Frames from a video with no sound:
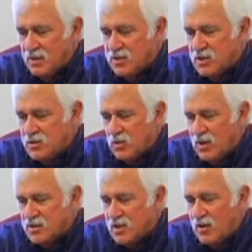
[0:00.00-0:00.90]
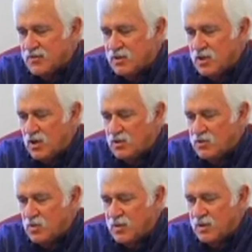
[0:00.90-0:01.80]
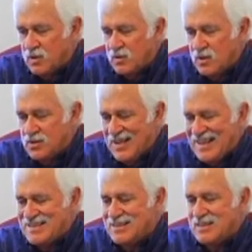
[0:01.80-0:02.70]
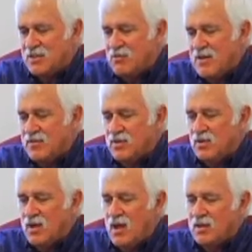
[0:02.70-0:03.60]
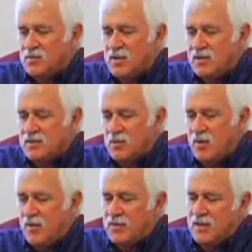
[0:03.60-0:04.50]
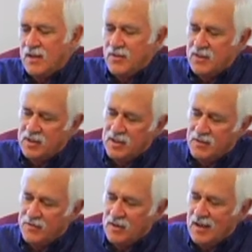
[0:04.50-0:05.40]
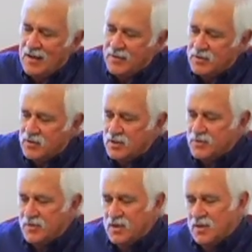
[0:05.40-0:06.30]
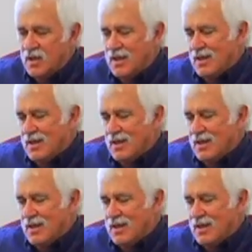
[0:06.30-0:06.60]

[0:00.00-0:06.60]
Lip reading: This situation often occurs where changes in the revenue laws means that upon the death of the tenant for life, the trust fund